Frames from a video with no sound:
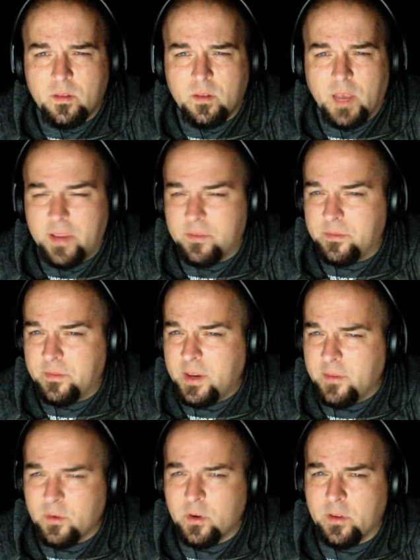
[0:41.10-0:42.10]
I have
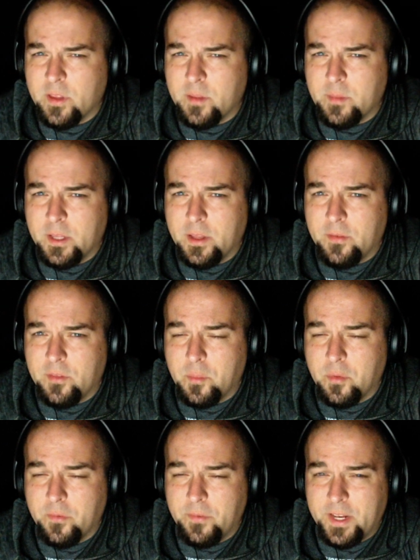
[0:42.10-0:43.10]
never heard of that in my life. The
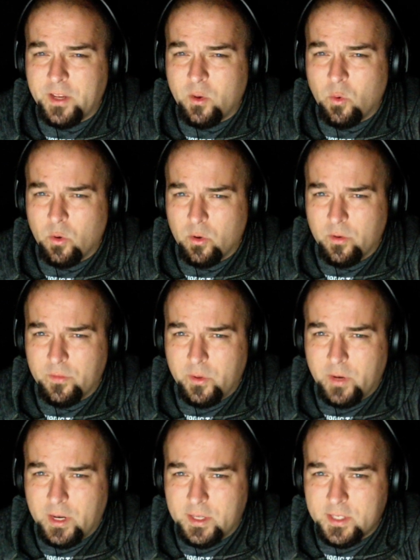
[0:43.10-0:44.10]
prophetic order of the
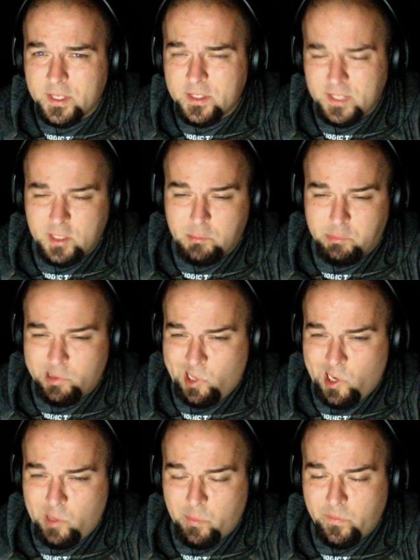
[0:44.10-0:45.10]
United States, that's a pretty
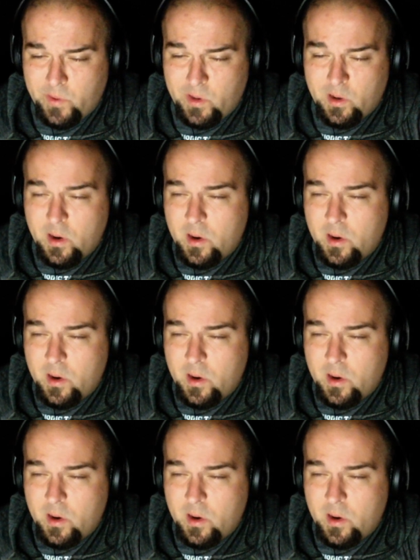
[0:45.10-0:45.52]
high prophetic.